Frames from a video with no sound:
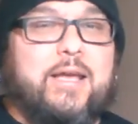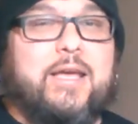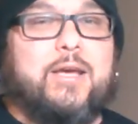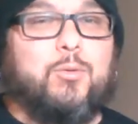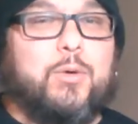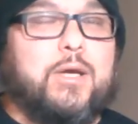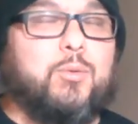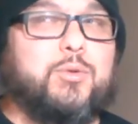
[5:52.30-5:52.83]

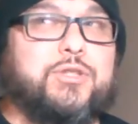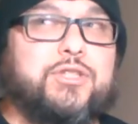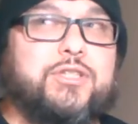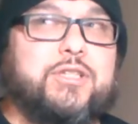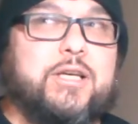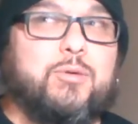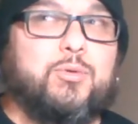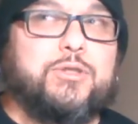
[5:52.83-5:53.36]
it
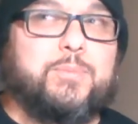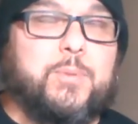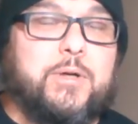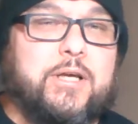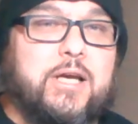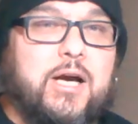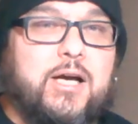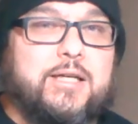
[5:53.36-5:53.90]
was
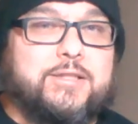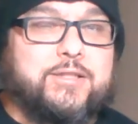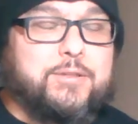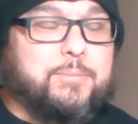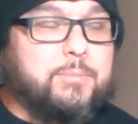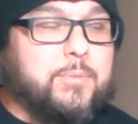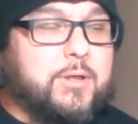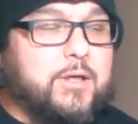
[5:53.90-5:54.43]
pretty
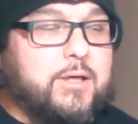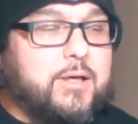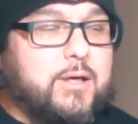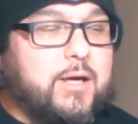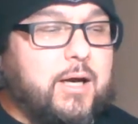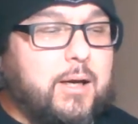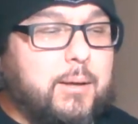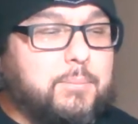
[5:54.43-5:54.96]
awesome
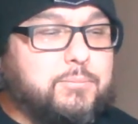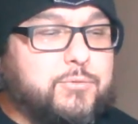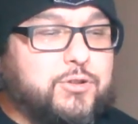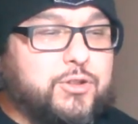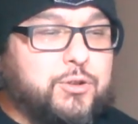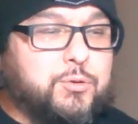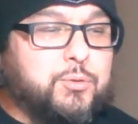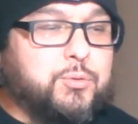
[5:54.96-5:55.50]

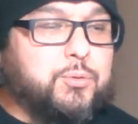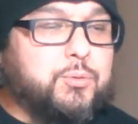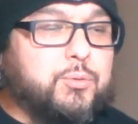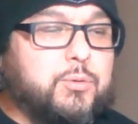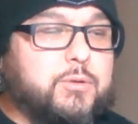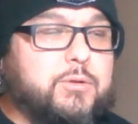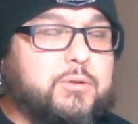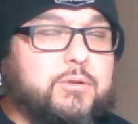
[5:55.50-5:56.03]
to
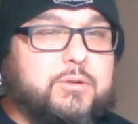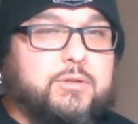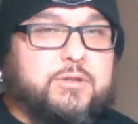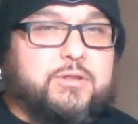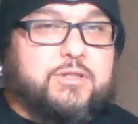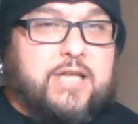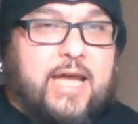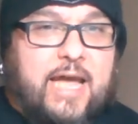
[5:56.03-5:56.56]

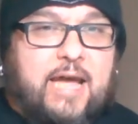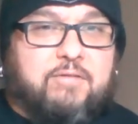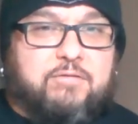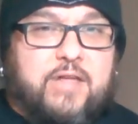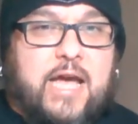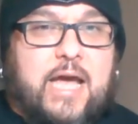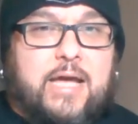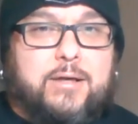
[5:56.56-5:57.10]

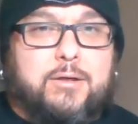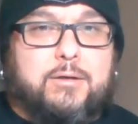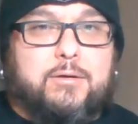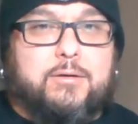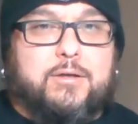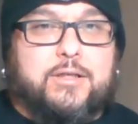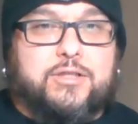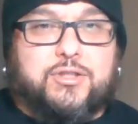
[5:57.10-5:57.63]
have that
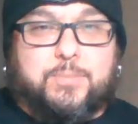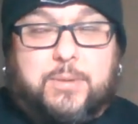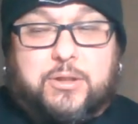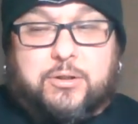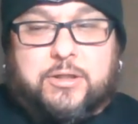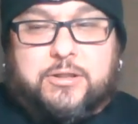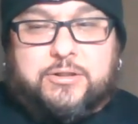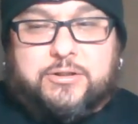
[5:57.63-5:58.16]

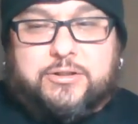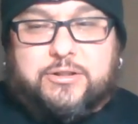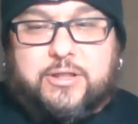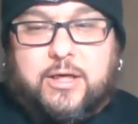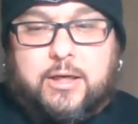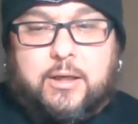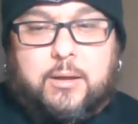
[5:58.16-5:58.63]
experience.